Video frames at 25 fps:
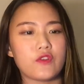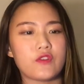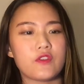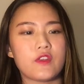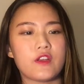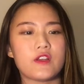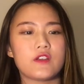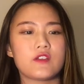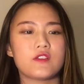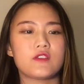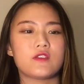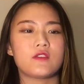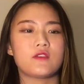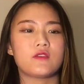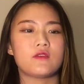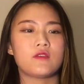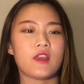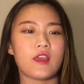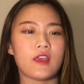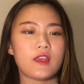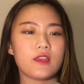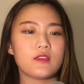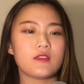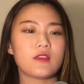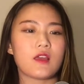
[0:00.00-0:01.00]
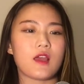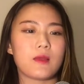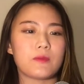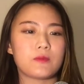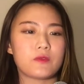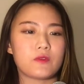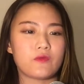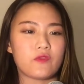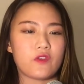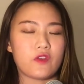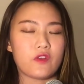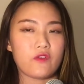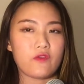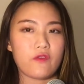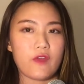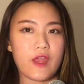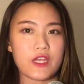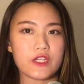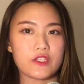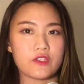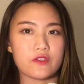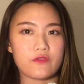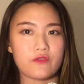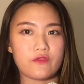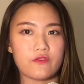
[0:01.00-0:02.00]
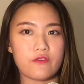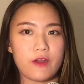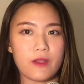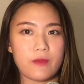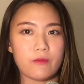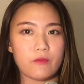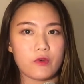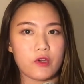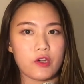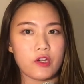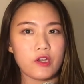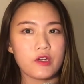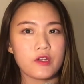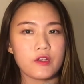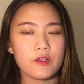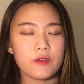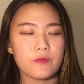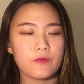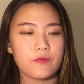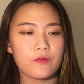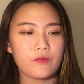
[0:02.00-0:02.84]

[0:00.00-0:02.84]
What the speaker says: there's 10 types of innovation framework.